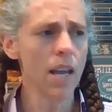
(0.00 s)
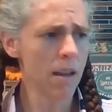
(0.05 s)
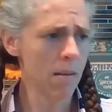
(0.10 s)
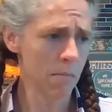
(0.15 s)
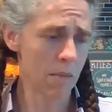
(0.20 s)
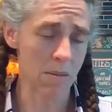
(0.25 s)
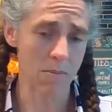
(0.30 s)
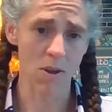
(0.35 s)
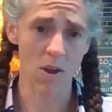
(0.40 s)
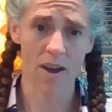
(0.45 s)

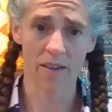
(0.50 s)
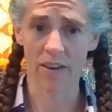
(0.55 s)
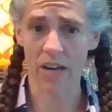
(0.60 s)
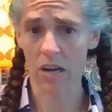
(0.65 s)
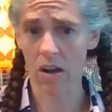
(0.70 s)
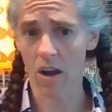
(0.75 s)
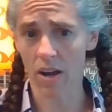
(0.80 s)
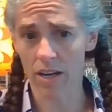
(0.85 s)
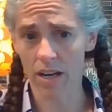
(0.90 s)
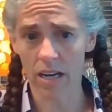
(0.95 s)
maybe you haven't
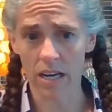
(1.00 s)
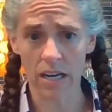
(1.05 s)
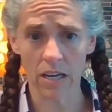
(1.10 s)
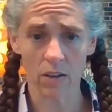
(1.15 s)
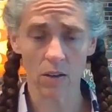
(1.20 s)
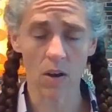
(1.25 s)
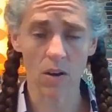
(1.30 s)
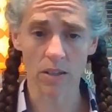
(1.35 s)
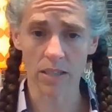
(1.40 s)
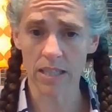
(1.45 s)
gotten it in a
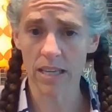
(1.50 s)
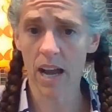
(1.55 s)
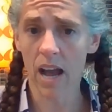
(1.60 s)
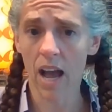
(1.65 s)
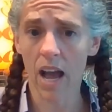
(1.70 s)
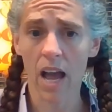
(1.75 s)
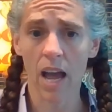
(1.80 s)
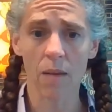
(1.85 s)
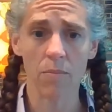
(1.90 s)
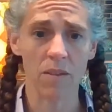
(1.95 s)
long
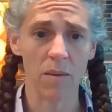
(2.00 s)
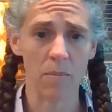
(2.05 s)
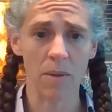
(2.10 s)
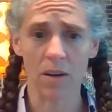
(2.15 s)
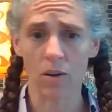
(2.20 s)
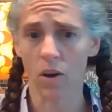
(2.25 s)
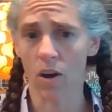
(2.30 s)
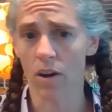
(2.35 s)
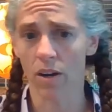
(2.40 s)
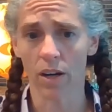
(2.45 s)
time. They've
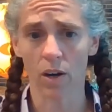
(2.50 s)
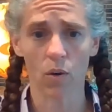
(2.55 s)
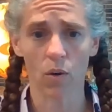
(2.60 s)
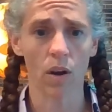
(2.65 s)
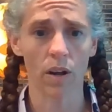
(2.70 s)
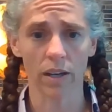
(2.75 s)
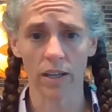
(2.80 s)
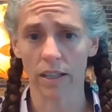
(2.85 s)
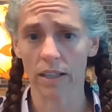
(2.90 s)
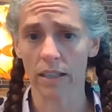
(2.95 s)
been on it
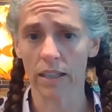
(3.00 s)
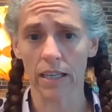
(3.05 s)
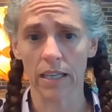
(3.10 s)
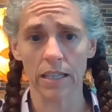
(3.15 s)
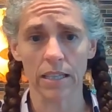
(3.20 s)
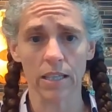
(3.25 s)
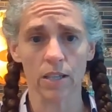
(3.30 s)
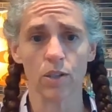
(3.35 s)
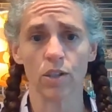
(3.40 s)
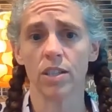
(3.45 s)
chronically and it
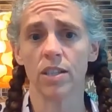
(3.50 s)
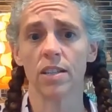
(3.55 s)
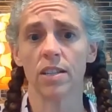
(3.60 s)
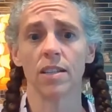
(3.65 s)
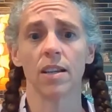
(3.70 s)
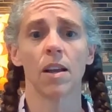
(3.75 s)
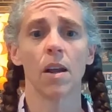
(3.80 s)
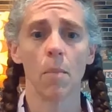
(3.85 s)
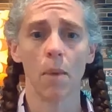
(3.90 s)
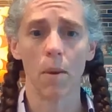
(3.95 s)
just doesn't
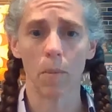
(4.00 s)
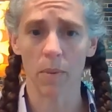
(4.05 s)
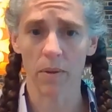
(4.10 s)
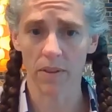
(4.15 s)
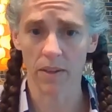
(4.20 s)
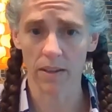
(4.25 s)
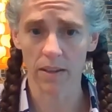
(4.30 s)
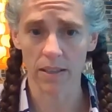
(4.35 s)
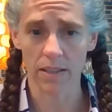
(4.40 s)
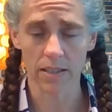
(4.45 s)
come up on the
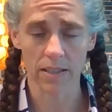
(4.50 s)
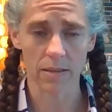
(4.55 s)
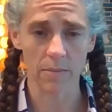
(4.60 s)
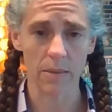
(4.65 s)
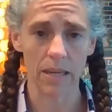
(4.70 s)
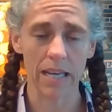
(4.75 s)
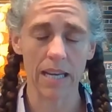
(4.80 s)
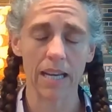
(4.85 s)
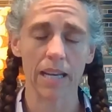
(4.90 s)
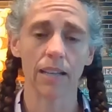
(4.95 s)
list
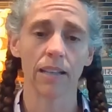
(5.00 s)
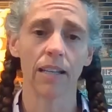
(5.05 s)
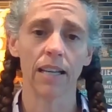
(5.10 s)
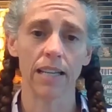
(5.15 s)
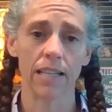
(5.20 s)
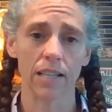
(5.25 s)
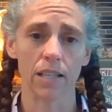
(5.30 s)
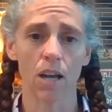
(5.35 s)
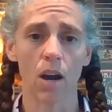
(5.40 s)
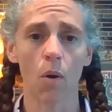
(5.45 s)
immediately.
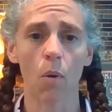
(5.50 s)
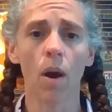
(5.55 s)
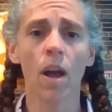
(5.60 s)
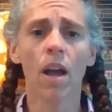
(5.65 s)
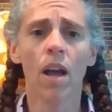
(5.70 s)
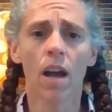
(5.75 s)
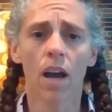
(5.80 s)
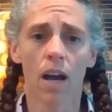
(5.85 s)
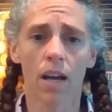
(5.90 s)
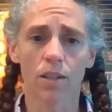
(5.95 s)
So
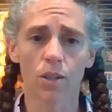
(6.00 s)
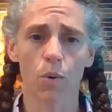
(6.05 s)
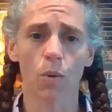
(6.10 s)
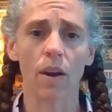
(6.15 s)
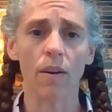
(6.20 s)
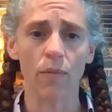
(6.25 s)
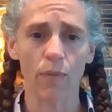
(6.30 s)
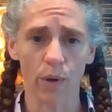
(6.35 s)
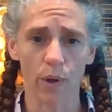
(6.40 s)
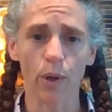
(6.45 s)
that's
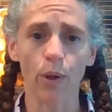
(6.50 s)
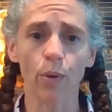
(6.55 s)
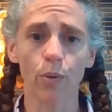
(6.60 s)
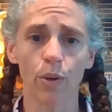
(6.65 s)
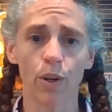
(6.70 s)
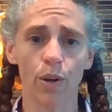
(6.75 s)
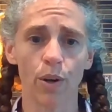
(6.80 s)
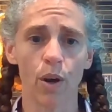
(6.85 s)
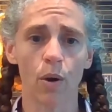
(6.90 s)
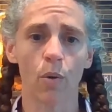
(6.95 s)
great for you
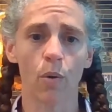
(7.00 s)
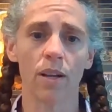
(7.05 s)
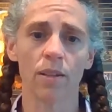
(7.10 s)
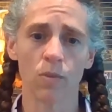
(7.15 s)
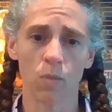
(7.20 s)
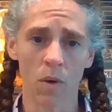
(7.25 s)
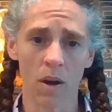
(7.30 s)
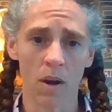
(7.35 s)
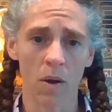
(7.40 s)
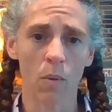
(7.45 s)
to know as
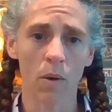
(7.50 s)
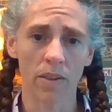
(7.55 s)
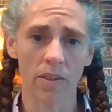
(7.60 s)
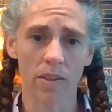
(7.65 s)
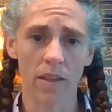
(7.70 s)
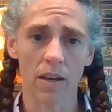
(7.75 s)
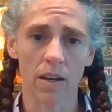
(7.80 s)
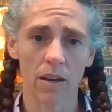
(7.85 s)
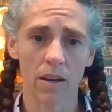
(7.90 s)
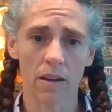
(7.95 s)
well what
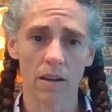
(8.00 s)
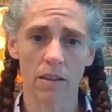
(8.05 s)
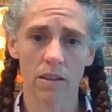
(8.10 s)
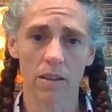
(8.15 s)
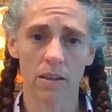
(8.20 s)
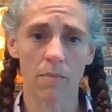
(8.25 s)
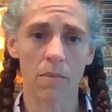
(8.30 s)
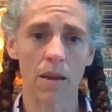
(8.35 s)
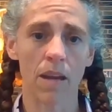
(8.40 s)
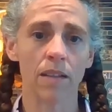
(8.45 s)
the
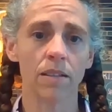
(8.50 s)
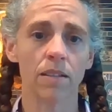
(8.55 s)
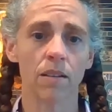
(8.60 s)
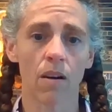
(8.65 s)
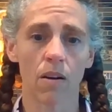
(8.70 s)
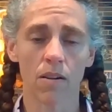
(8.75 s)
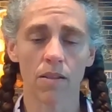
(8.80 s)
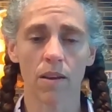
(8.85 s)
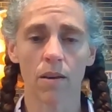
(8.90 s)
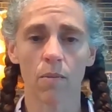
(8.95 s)
meds
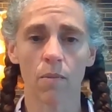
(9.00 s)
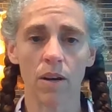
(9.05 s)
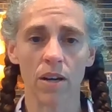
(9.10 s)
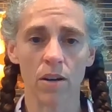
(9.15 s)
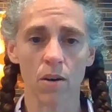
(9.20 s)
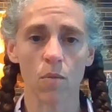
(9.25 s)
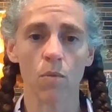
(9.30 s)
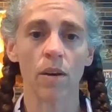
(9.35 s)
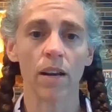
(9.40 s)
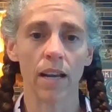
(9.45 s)
are that we
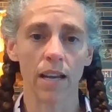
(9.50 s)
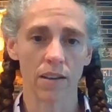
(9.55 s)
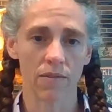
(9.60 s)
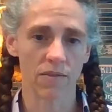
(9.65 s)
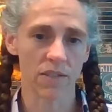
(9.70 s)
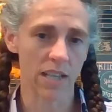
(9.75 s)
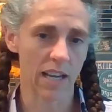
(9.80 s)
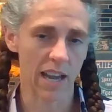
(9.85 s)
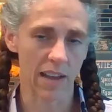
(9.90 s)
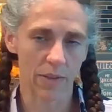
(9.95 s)
don't want to give
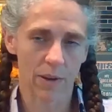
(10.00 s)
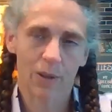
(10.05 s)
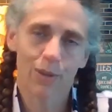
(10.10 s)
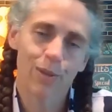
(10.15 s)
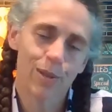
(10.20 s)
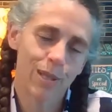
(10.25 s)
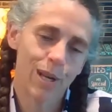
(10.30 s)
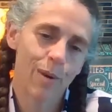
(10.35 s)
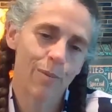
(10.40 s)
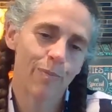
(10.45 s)
together.
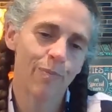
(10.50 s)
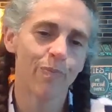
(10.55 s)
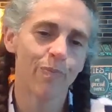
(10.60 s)
So,